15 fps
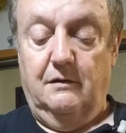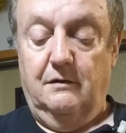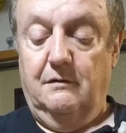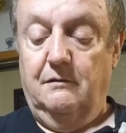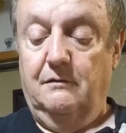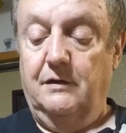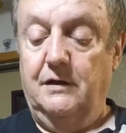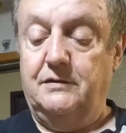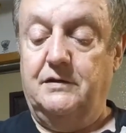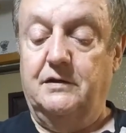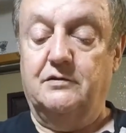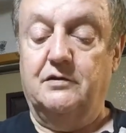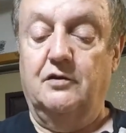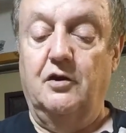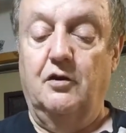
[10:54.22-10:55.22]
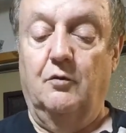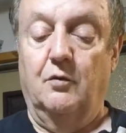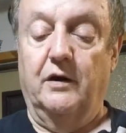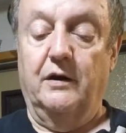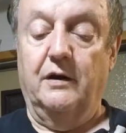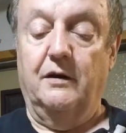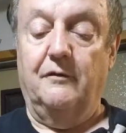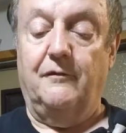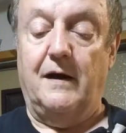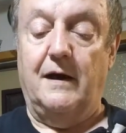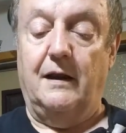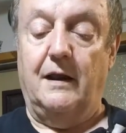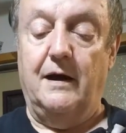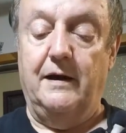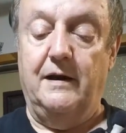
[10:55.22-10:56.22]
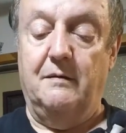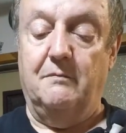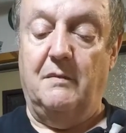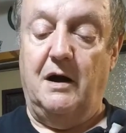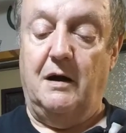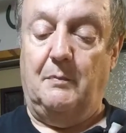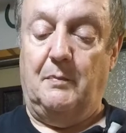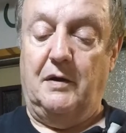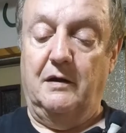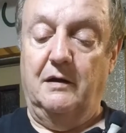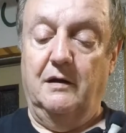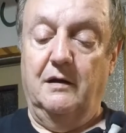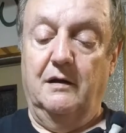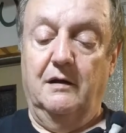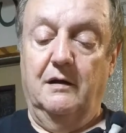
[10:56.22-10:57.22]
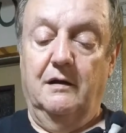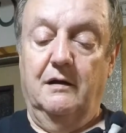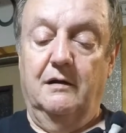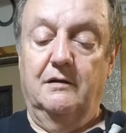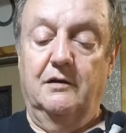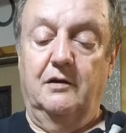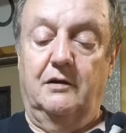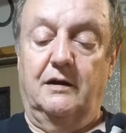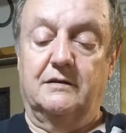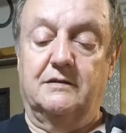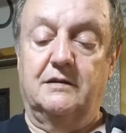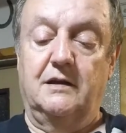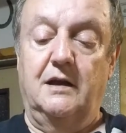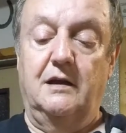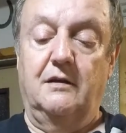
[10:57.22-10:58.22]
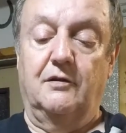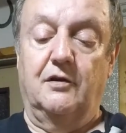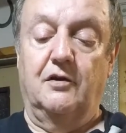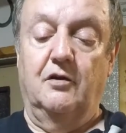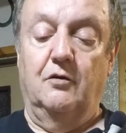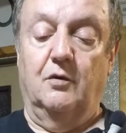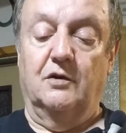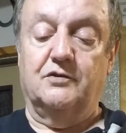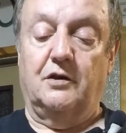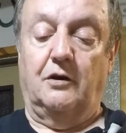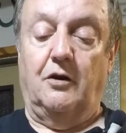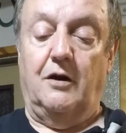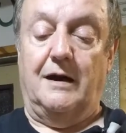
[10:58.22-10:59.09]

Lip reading: this is a new one, and if I line them up, you can see the new one's a lot